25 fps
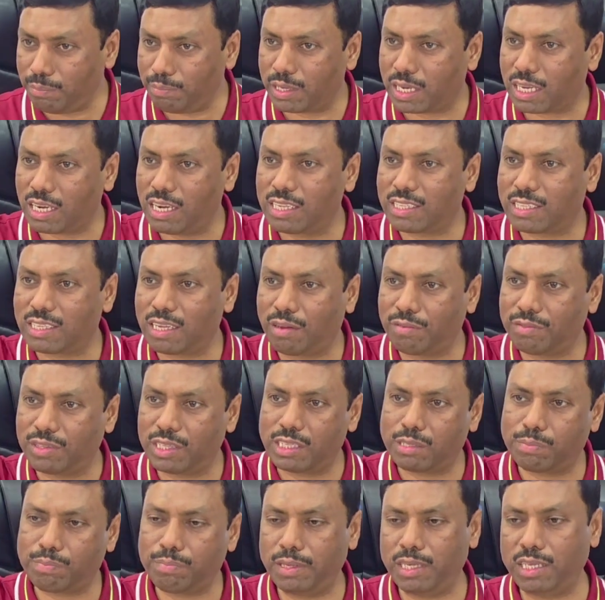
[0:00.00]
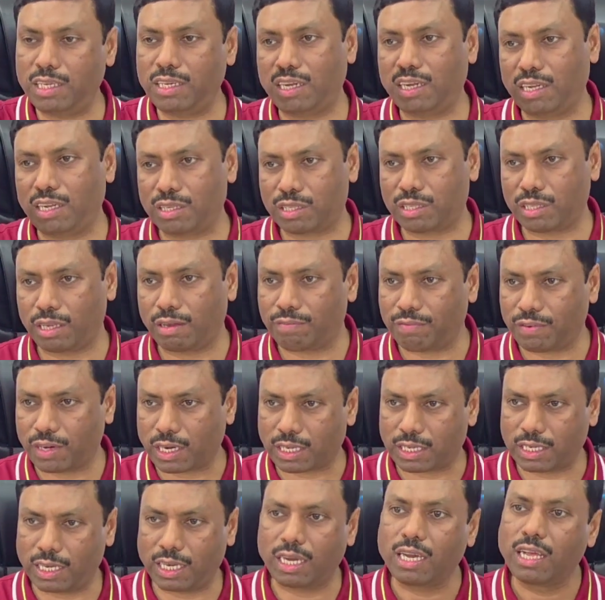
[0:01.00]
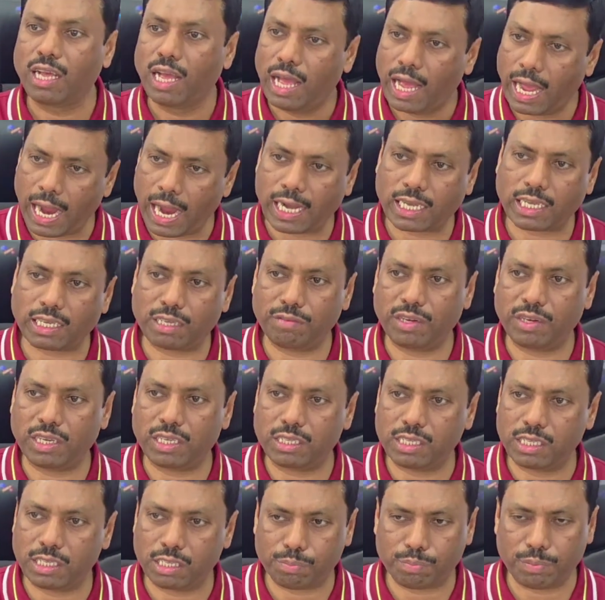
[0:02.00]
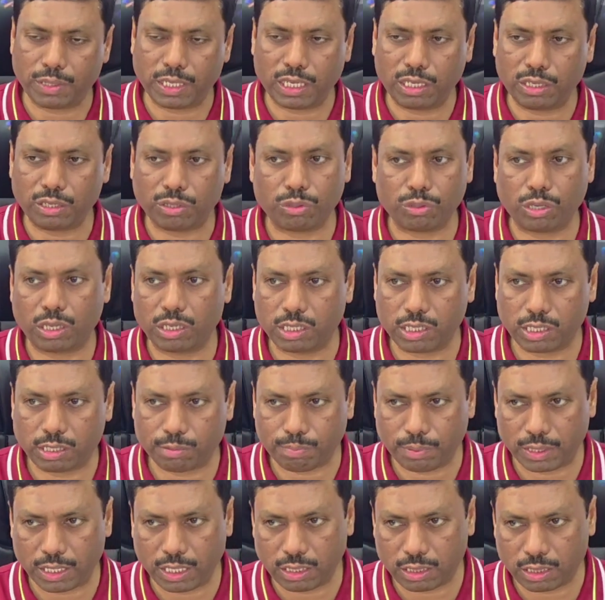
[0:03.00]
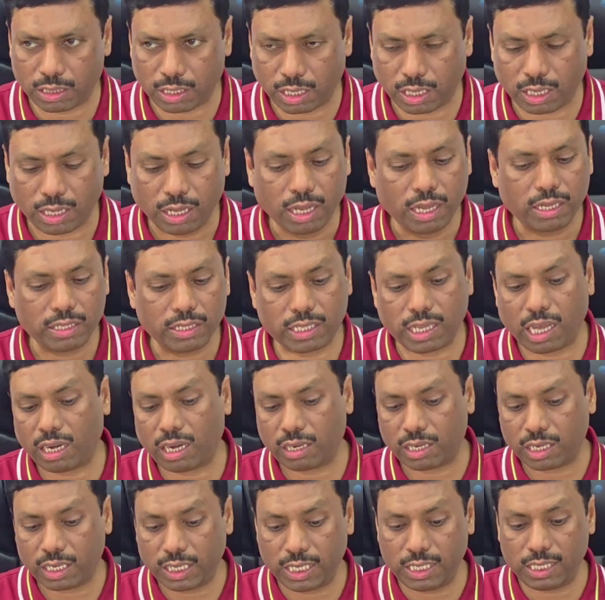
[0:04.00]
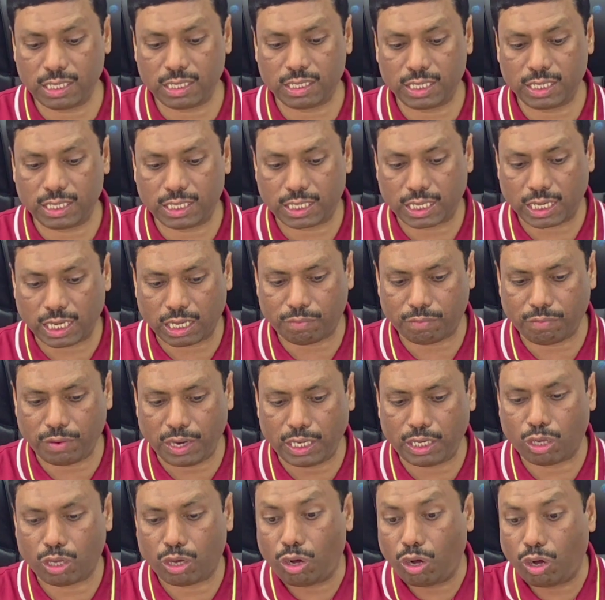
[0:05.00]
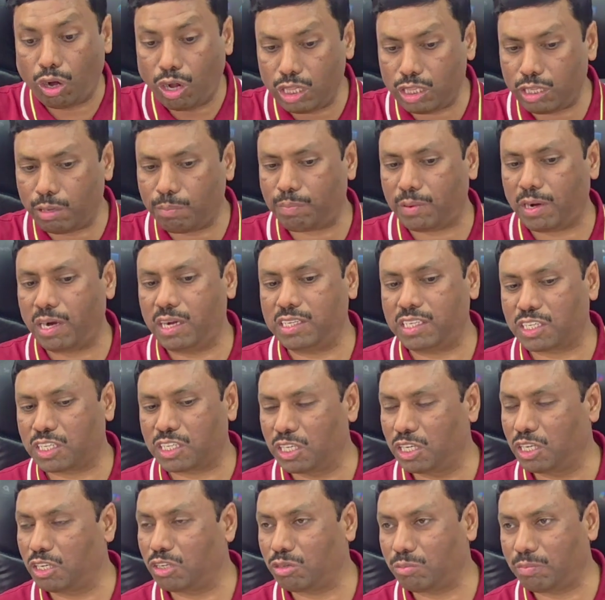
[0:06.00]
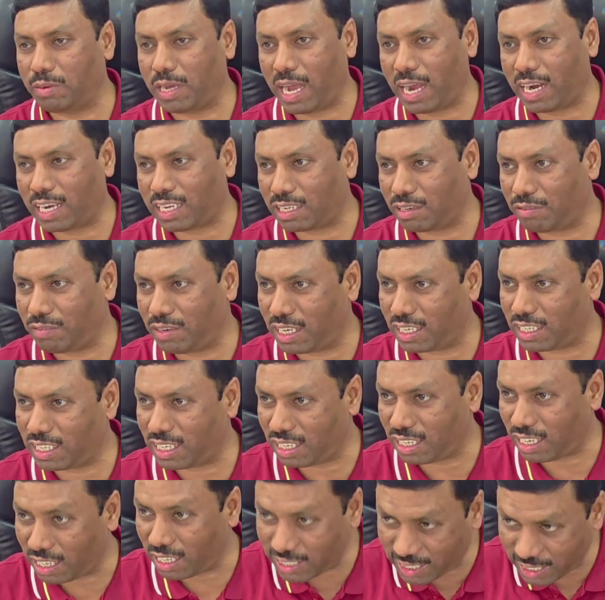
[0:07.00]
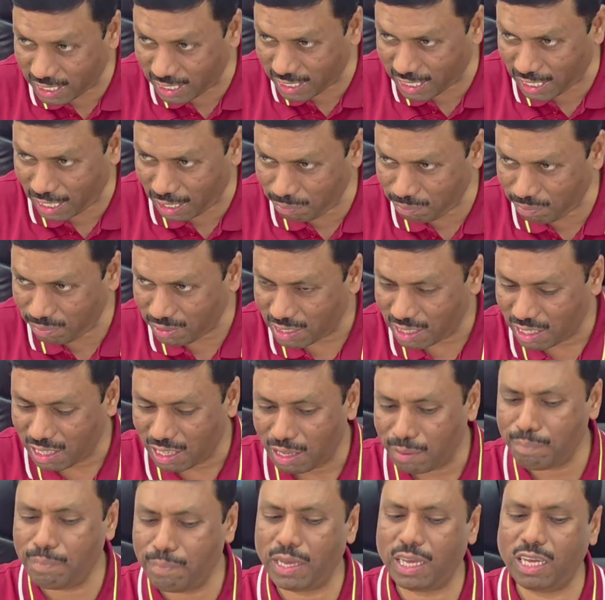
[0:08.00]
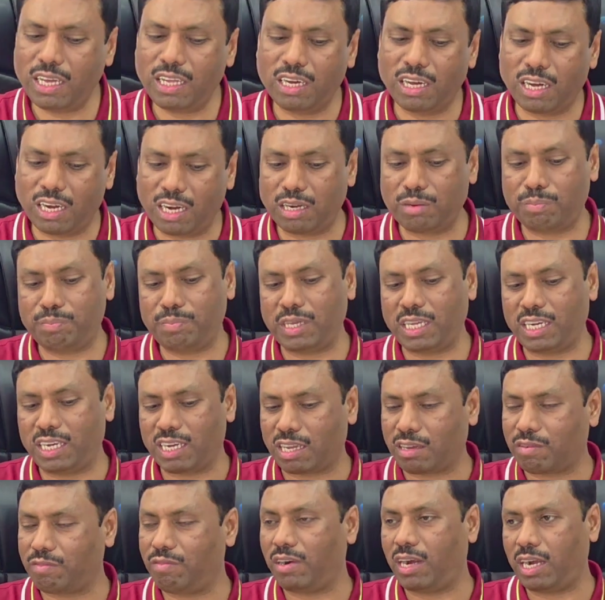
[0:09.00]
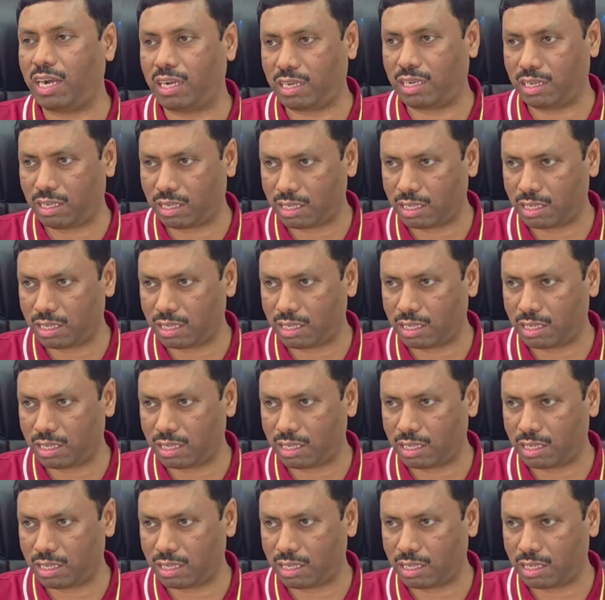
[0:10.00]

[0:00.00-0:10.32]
because of the spleen also affected. Activate the spleen 2 and the spleen 3. Sir, is it required all the points need to be activated at a time? May not be required.